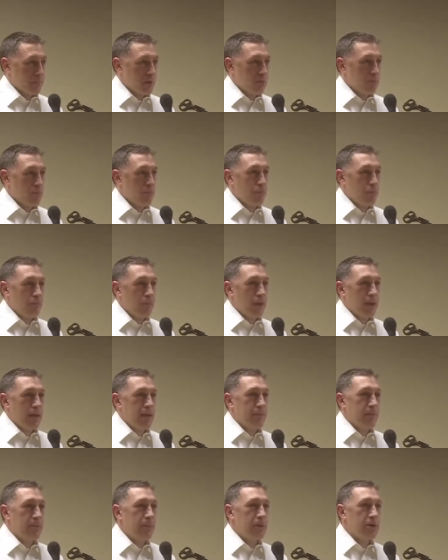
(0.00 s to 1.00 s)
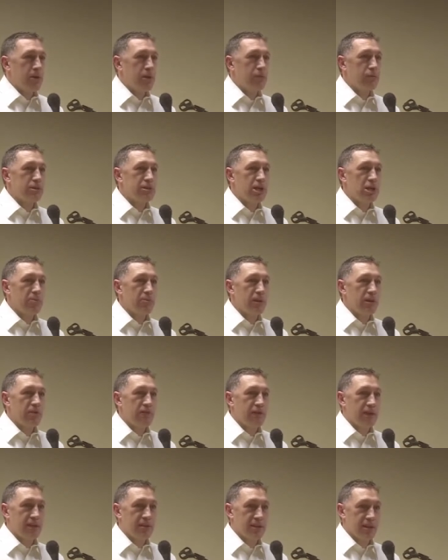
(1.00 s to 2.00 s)
And the building was going to be
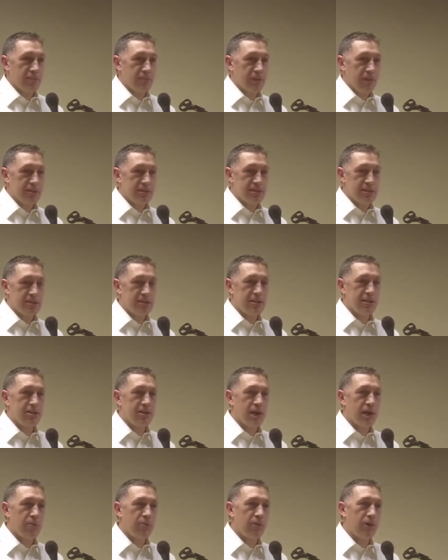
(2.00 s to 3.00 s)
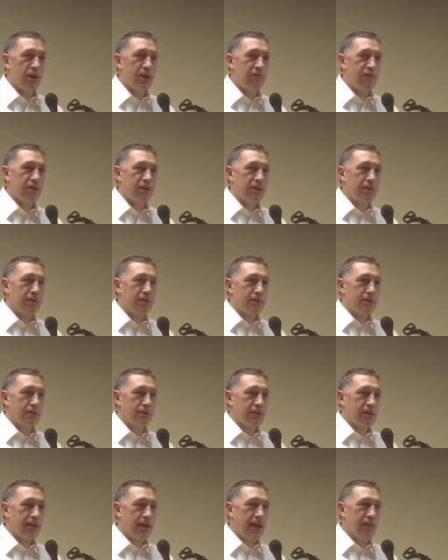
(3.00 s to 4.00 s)
evicted because this little nonprofit
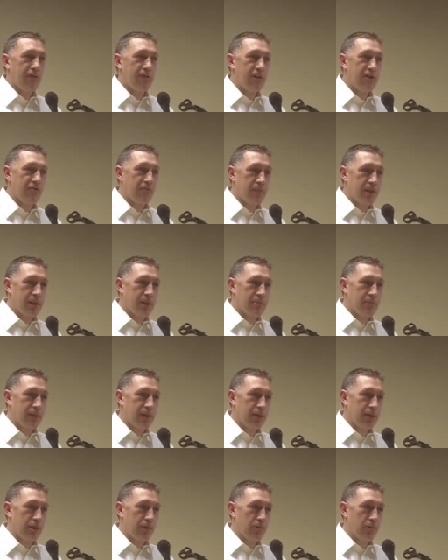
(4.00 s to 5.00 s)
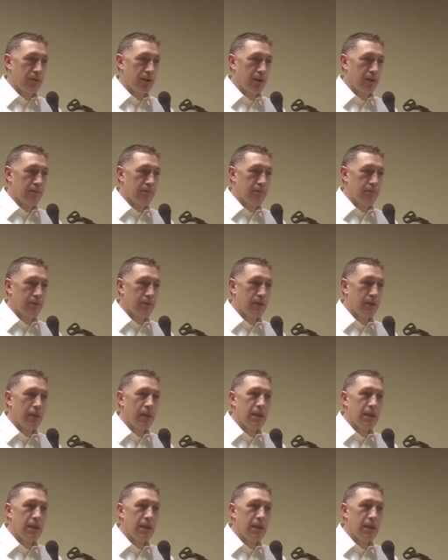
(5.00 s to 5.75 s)
didn't have enough money to pay their rent.